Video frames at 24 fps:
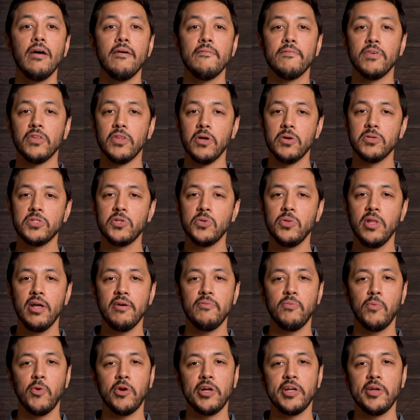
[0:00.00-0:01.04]
For those who
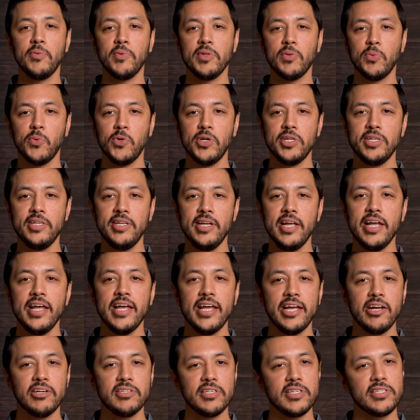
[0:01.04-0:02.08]
love working with wood,
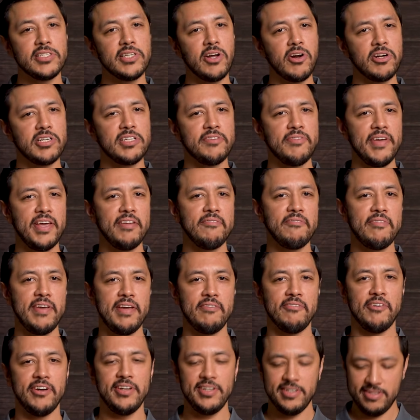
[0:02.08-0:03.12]
here's a Sarge fan
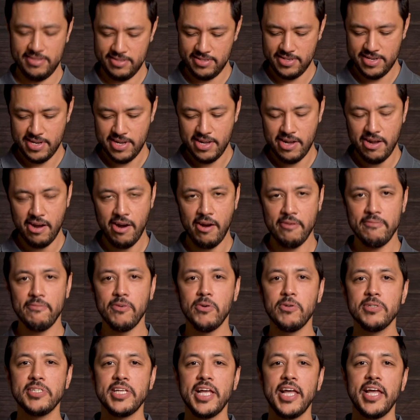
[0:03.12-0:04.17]
favorite, our
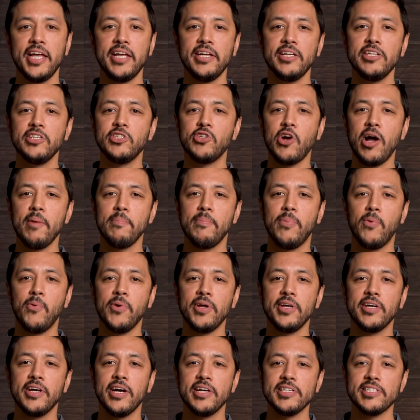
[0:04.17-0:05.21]
full Tang drop
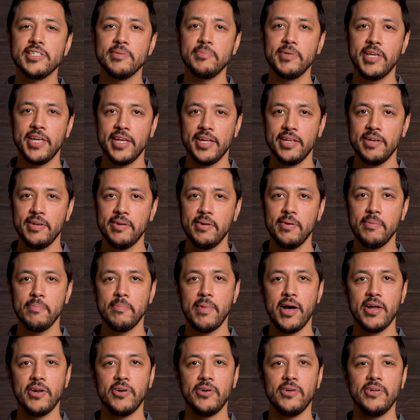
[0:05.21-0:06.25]
point custom kit
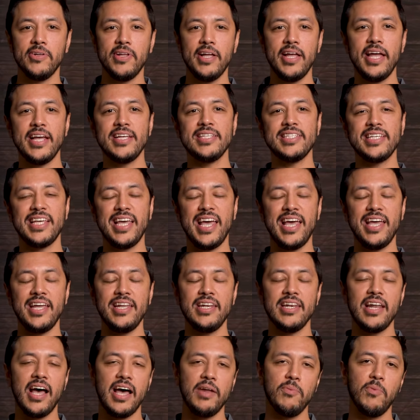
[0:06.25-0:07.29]
model
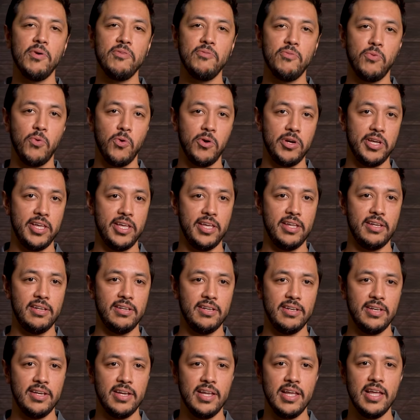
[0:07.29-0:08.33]
SK-914KIT.
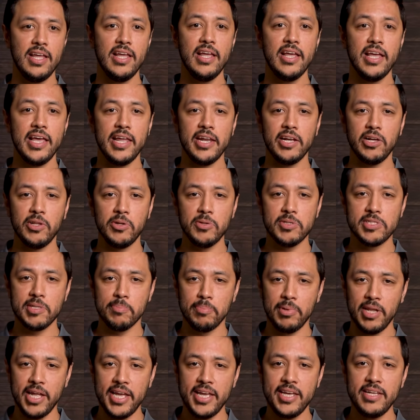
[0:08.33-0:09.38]
It includes the
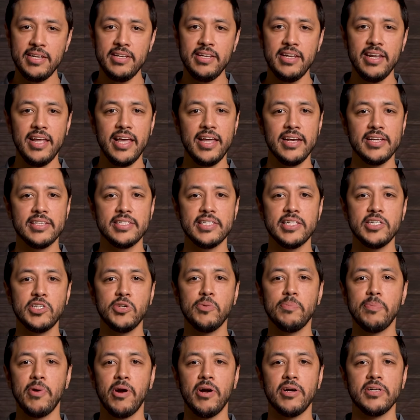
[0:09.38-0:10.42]
blade and essential
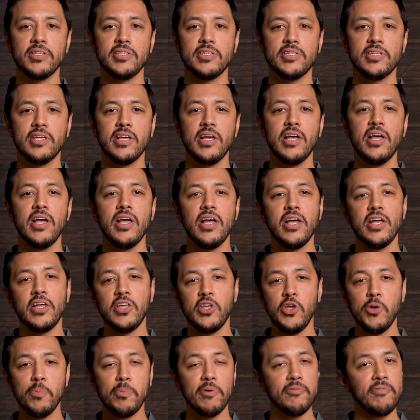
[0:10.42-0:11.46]
parts.
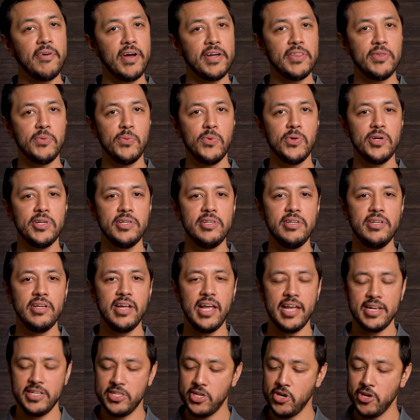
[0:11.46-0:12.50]
You provide the wood
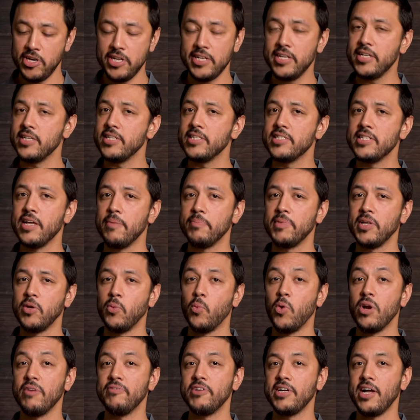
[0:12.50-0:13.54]
and turn it into something
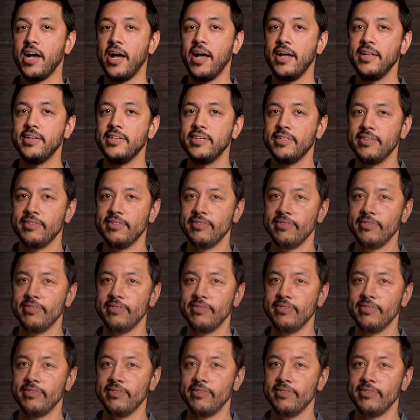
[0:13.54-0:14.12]
one of a kind.